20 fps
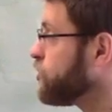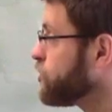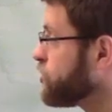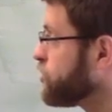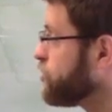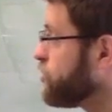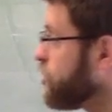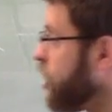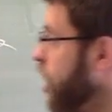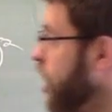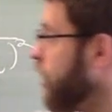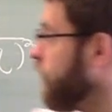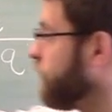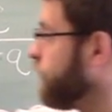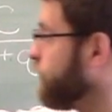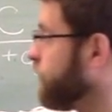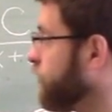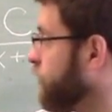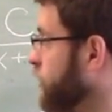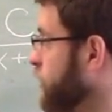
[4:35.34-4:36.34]
solve
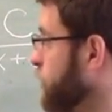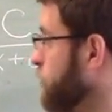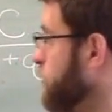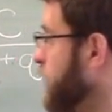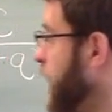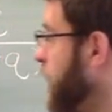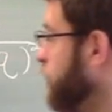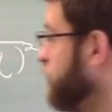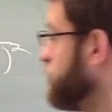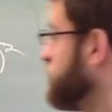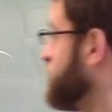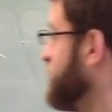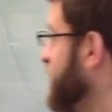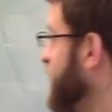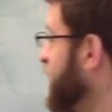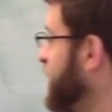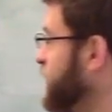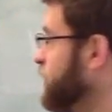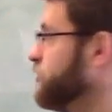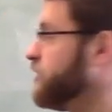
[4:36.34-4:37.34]
for the amounts
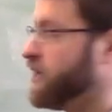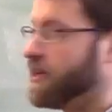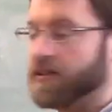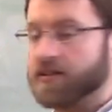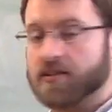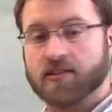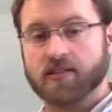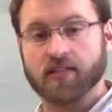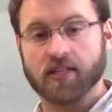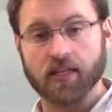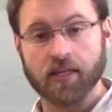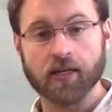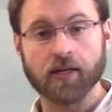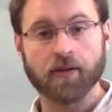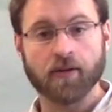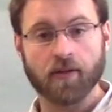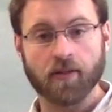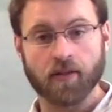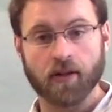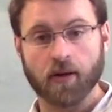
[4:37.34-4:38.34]
a, b, and c
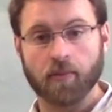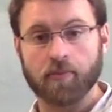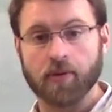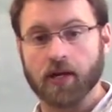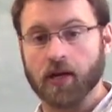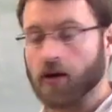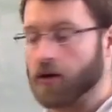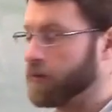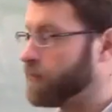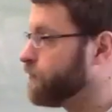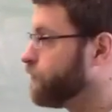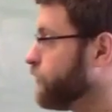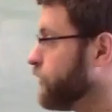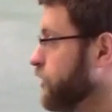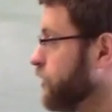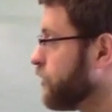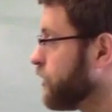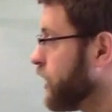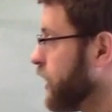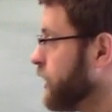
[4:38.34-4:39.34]
that appear.
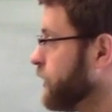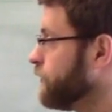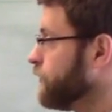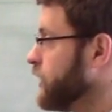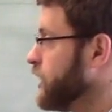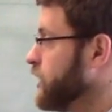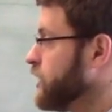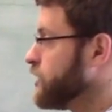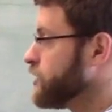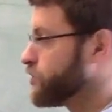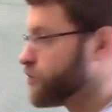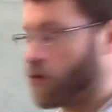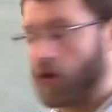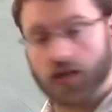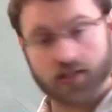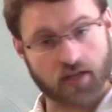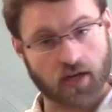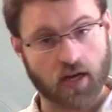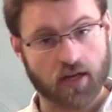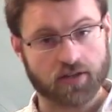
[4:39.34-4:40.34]
Okay? So
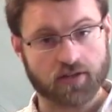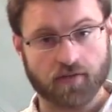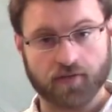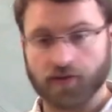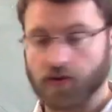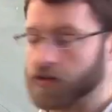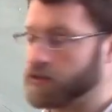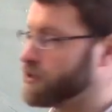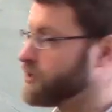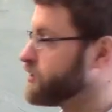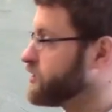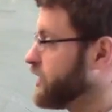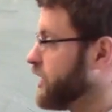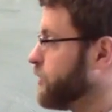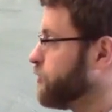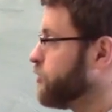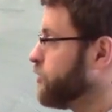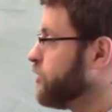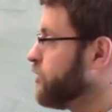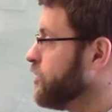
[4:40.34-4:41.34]
as a first
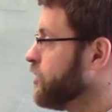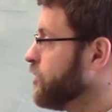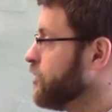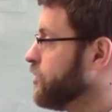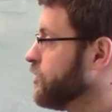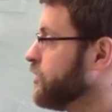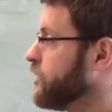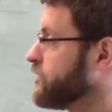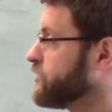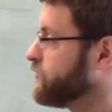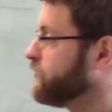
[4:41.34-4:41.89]
example, let's